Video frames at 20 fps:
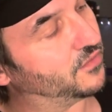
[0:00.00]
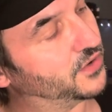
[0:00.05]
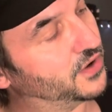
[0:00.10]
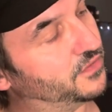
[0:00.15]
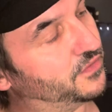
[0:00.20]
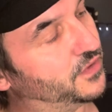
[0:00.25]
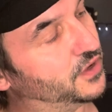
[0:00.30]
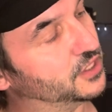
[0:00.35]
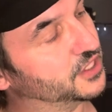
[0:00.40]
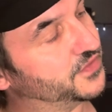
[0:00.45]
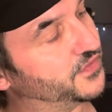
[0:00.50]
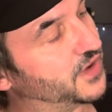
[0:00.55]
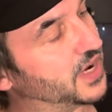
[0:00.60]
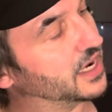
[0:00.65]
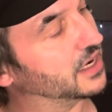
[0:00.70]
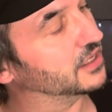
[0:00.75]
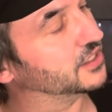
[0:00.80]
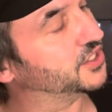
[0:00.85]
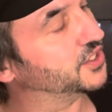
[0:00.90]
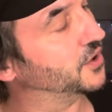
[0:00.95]
your first
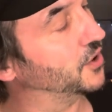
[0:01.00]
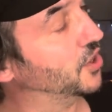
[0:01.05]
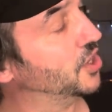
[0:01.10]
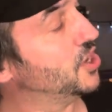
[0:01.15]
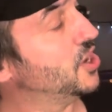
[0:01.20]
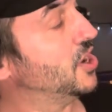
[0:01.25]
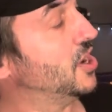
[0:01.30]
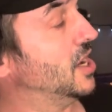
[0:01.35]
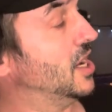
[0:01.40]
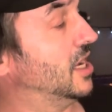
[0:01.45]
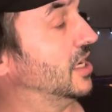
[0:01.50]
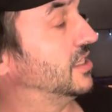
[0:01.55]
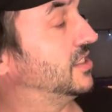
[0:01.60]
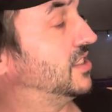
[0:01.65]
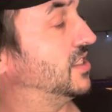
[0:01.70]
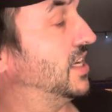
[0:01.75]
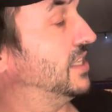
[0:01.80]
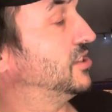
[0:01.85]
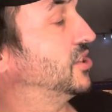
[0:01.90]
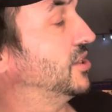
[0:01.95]
finger. So
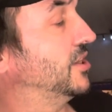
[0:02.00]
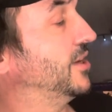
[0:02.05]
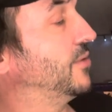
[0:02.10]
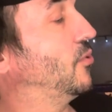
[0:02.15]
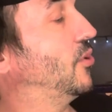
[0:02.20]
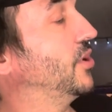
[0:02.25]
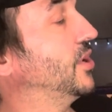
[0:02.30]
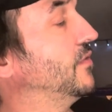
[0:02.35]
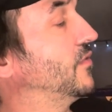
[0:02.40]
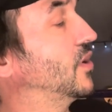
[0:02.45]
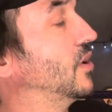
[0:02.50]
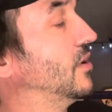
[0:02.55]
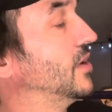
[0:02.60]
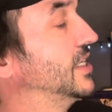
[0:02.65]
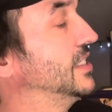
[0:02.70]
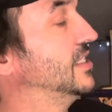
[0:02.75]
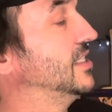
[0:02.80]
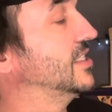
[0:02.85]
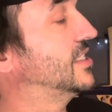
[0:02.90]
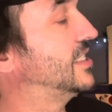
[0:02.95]
essentially what you've got
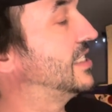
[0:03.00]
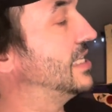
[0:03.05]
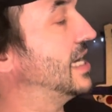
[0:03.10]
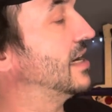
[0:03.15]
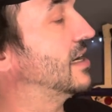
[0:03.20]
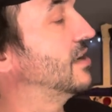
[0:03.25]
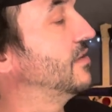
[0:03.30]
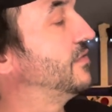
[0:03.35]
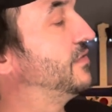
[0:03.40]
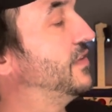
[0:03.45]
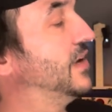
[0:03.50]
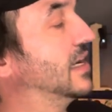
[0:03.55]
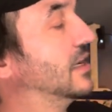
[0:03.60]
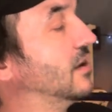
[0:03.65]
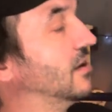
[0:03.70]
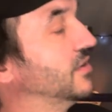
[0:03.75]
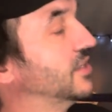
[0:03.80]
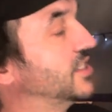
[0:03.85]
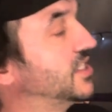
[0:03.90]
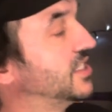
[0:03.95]
is your 2nd finger
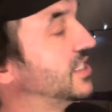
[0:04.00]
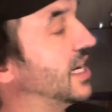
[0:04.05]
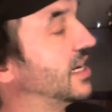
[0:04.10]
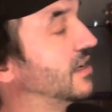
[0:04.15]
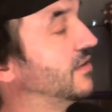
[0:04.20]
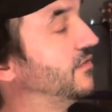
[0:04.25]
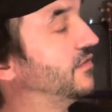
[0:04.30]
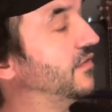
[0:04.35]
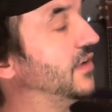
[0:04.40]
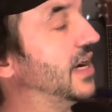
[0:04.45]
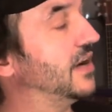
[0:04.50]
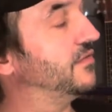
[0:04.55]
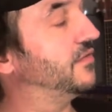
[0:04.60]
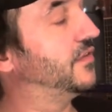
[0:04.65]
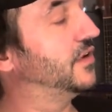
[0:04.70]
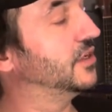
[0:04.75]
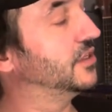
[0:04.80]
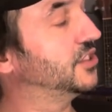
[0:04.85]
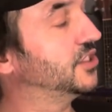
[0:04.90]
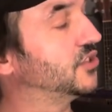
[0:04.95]
on the 2nd fret
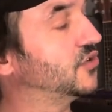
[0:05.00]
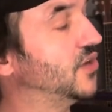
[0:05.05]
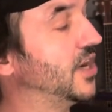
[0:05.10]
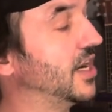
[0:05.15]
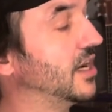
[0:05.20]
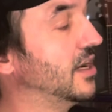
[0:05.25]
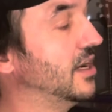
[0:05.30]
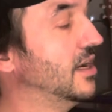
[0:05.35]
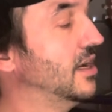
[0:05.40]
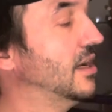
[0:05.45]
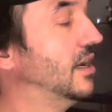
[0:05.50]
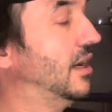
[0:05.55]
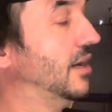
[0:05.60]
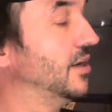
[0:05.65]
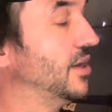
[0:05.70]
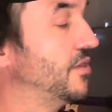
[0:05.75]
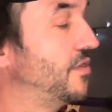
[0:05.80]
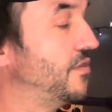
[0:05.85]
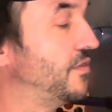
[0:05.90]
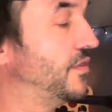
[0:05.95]
1st string and
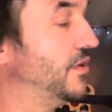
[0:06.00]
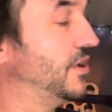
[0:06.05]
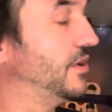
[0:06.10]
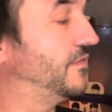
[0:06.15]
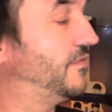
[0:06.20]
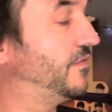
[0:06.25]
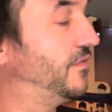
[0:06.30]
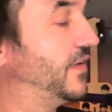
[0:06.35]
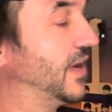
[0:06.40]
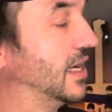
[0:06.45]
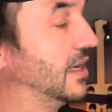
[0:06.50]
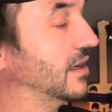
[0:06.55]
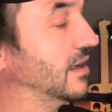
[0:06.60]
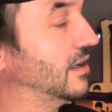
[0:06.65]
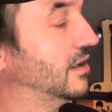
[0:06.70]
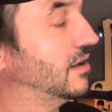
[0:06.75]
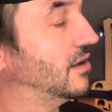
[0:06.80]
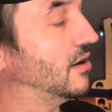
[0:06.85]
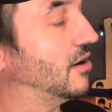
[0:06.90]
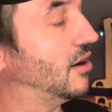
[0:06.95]
your 3rd finger
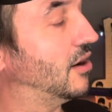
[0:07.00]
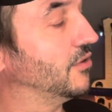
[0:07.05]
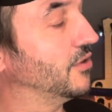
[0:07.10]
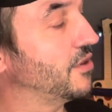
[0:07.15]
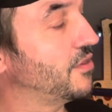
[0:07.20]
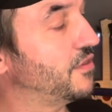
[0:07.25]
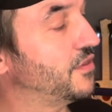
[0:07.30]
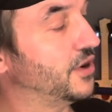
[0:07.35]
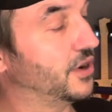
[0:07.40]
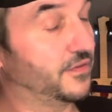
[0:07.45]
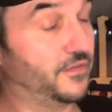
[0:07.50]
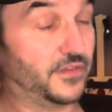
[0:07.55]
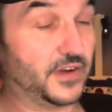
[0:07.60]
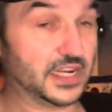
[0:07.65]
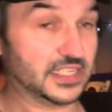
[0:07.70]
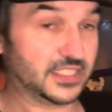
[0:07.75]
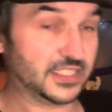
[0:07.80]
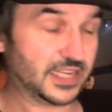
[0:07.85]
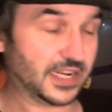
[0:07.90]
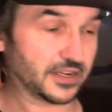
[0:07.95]
on the 3rd
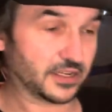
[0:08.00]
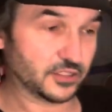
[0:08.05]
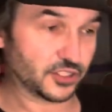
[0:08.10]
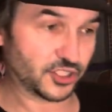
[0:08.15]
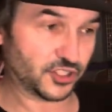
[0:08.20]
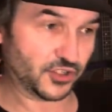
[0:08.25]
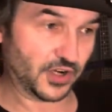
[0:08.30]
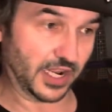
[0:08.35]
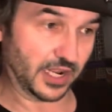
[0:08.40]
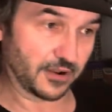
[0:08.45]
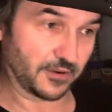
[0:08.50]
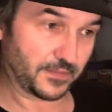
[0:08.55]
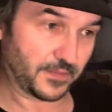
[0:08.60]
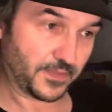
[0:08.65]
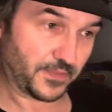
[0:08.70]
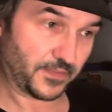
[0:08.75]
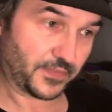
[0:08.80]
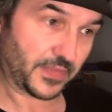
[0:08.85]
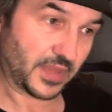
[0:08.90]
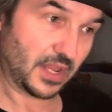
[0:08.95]
fret 2nd string.
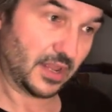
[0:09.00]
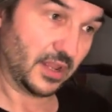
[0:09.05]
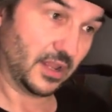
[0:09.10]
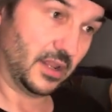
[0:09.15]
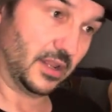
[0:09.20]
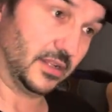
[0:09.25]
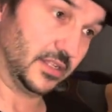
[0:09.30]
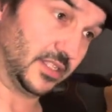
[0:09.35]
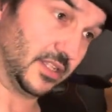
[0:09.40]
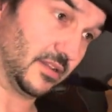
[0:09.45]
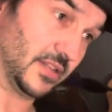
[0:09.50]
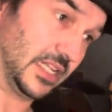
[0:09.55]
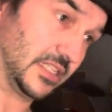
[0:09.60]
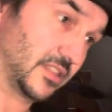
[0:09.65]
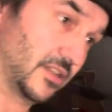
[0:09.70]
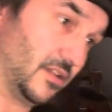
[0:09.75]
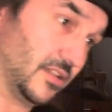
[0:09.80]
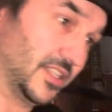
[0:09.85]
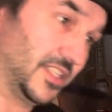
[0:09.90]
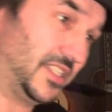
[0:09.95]
So that's
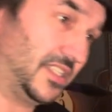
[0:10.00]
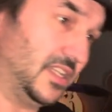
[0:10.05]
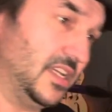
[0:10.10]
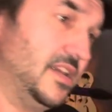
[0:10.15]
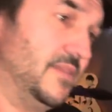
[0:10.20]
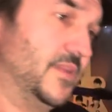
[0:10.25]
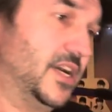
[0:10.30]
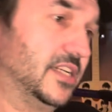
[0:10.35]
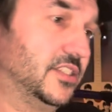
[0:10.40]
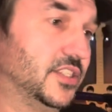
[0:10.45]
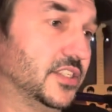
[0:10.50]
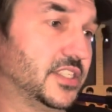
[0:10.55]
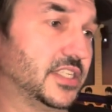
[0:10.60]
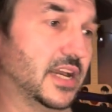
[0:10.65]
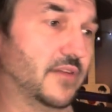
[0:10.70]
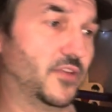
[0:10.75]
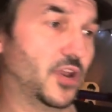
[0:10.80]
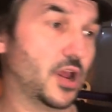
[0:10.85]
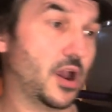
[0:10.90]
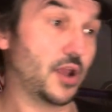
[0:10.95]
called a C major
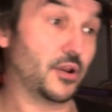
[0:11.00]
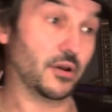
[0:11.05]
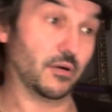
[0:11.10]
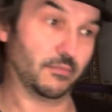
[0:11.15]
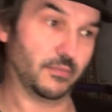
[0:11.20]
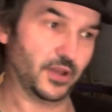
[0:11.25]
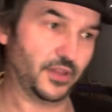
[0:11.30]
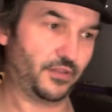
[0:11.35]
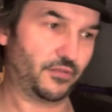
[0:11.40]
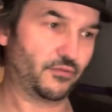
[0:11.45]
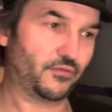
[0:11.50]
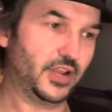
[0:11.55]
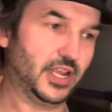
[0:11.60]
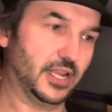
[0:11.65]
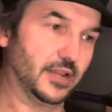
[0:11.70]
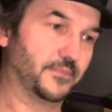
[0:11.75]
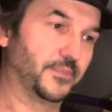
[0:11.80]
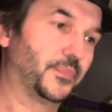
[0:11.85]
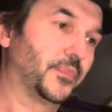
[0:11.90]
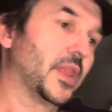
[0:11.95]
7 number
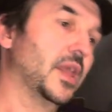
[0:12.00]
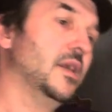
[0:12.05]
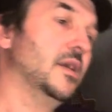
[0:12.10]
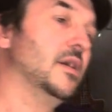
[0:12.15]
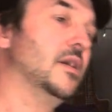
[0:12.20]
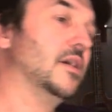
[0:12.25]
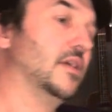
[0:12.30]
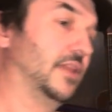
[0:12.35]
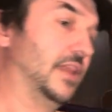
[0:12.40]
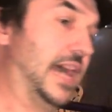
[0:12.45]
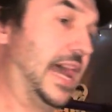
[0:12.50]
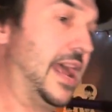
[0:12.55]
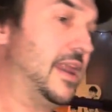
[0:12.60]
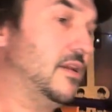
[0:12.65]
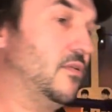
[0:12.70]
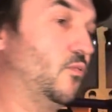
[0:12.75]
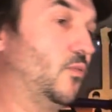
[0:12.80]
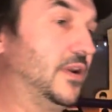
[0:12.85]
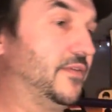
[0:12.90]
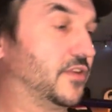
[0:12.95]
3.
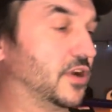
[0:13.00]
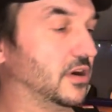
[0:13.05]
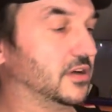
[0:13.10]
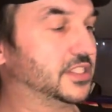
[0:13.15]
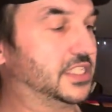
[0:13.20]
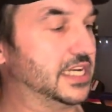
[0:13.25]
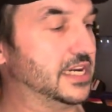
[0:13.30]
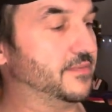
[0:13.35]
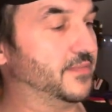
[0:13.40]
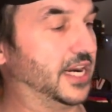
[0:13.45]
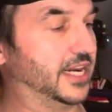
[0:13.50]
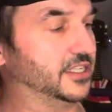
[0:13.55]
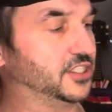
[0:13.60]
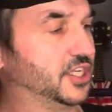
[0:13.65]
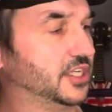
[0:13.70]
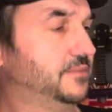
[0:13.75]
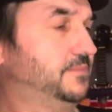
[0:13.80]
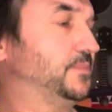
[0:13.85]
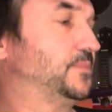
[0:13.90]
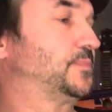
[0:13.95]
Then we've got a D
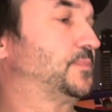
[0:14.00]
major.